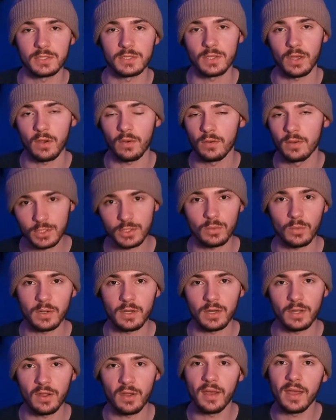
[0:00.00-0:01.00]
So just
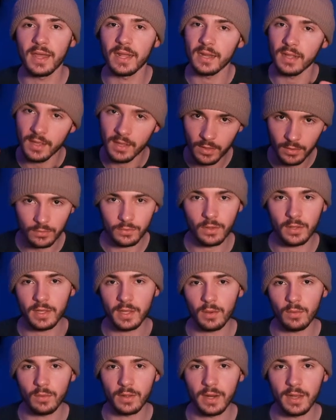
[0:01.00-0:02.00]
wanted to go ahead, throw
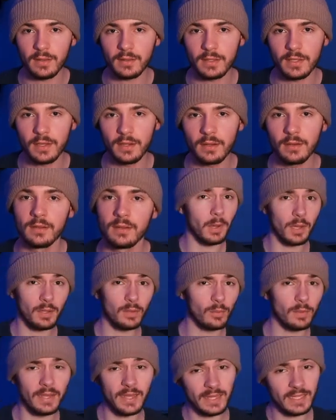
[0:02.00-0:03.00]
that one out there. By the
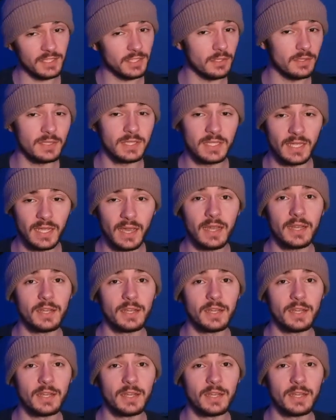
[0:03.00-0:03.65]
way, as you can see, I